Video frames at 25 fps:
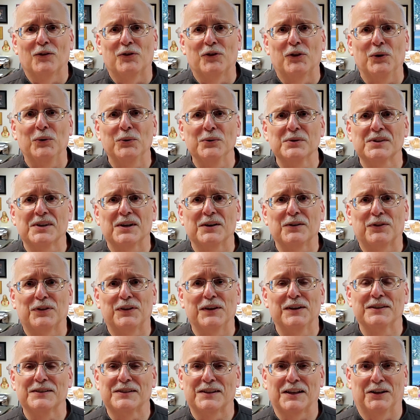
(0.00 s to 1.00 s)
those are
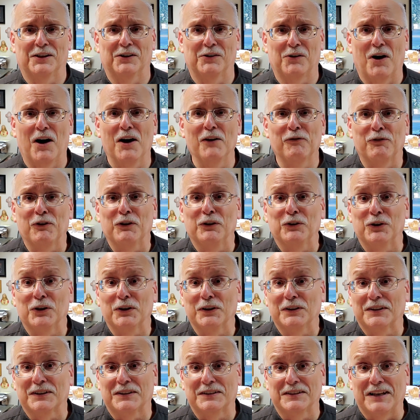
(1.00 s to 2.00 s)
things that are often
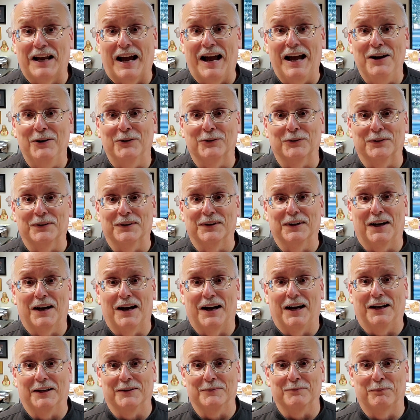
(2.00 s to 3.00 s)
looked down
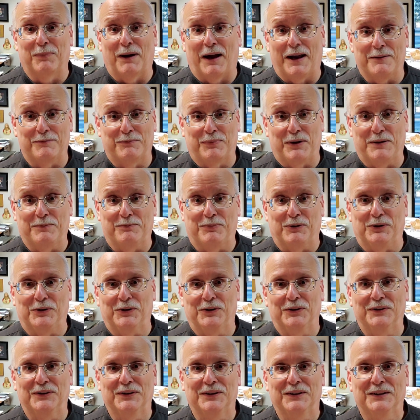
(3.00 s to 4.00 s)
on by
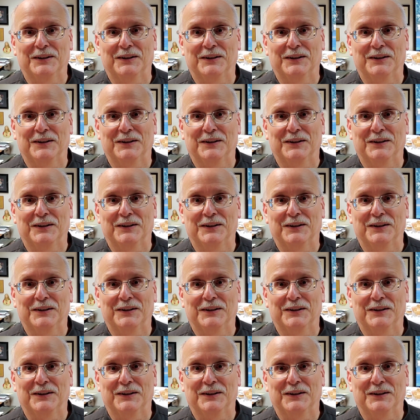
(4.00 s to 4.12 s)
people.